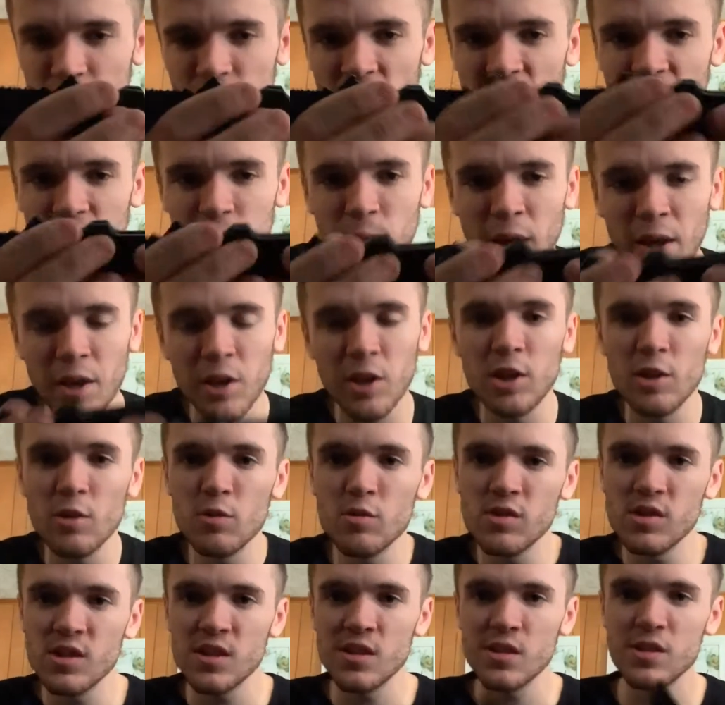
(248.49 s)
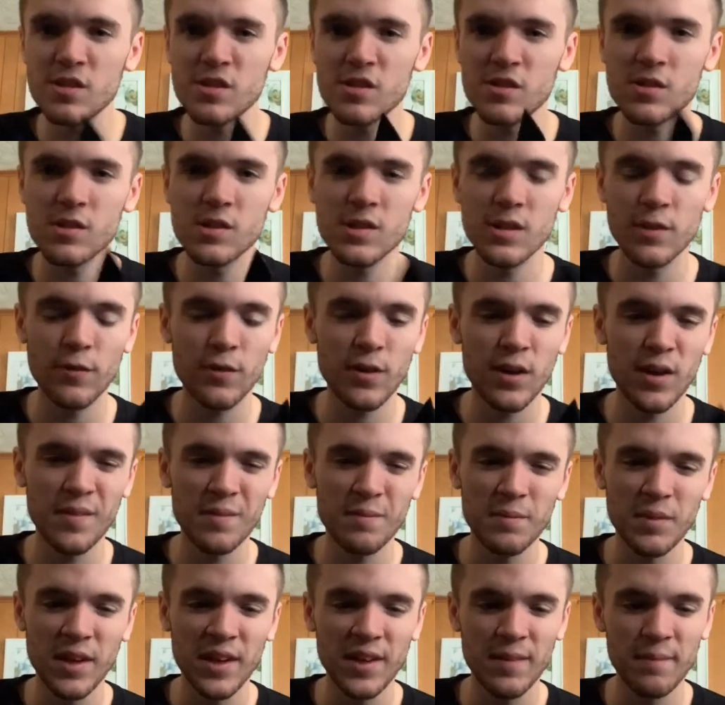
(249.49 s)
I mainly use this if
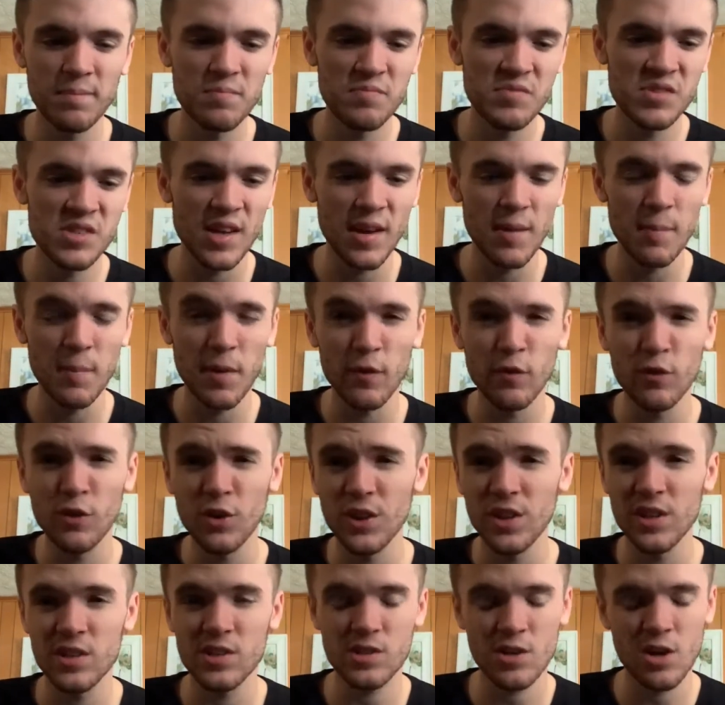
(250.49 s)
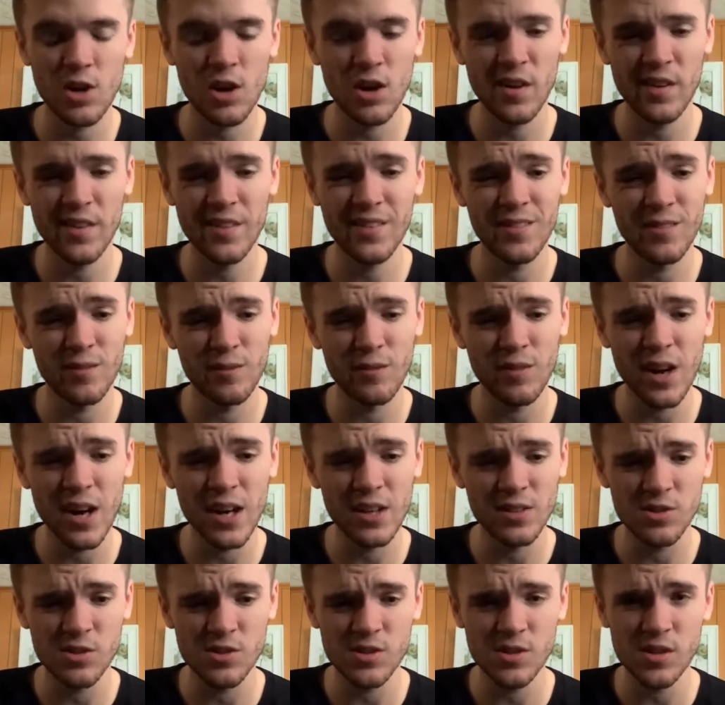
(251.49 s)
I'm like, say my foot gets caught in
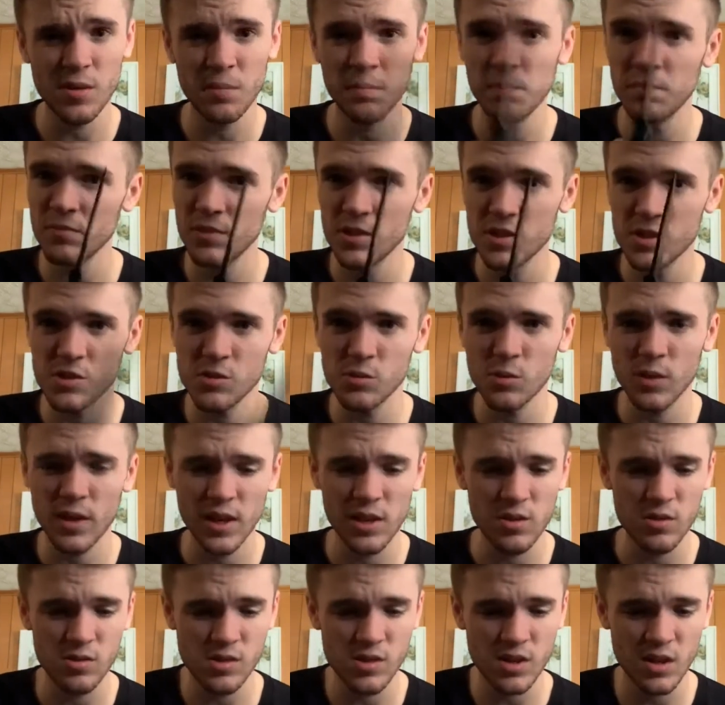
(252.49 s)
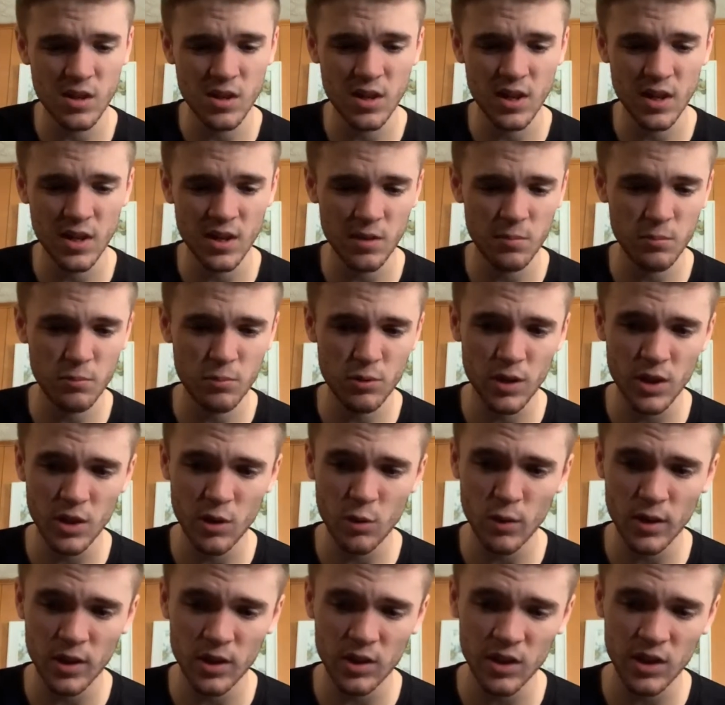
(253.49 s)
vines or something. This is what I use to cut it pretty
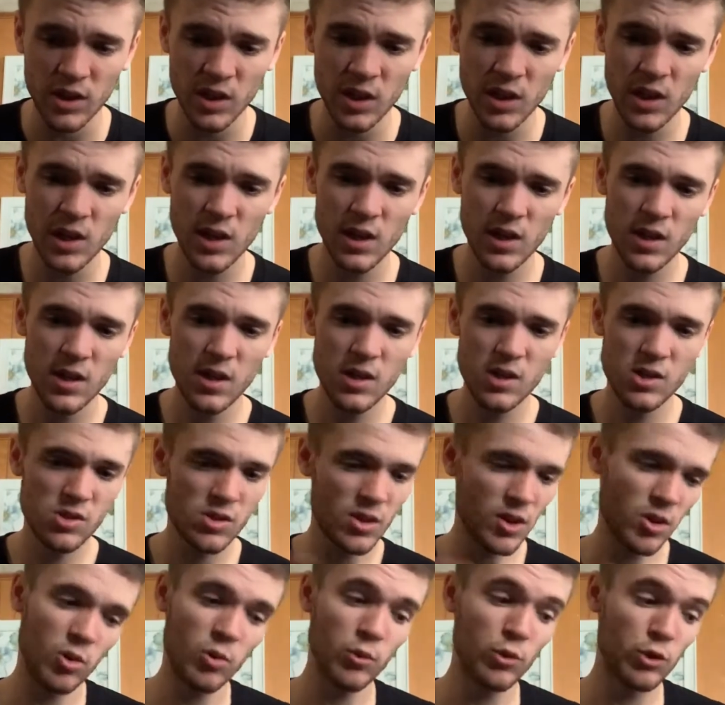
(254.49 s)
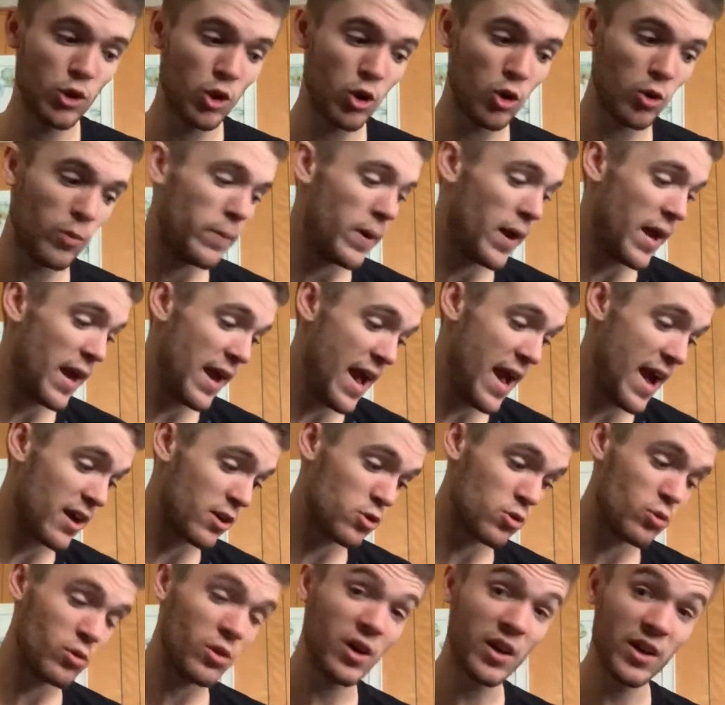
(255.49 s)
quickly, so I don't dull my
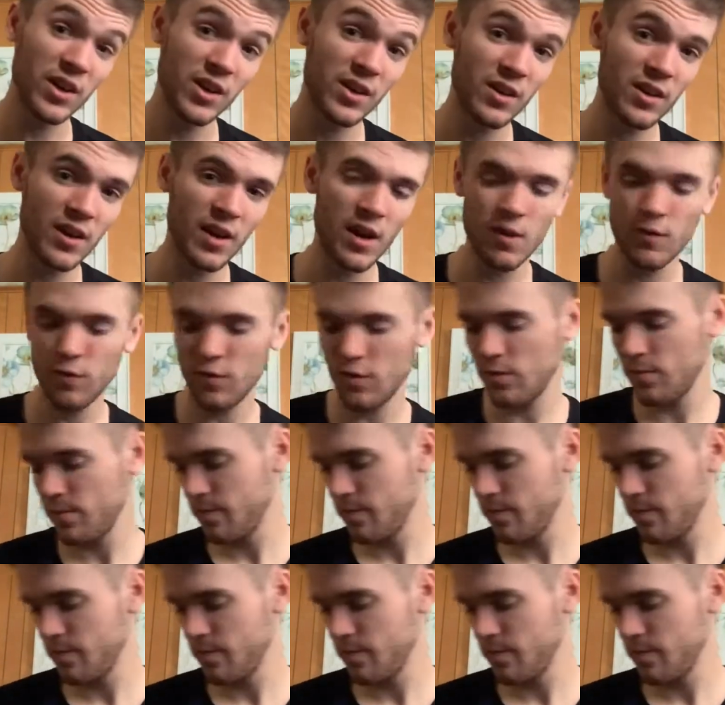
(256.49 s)
actual hunting knife.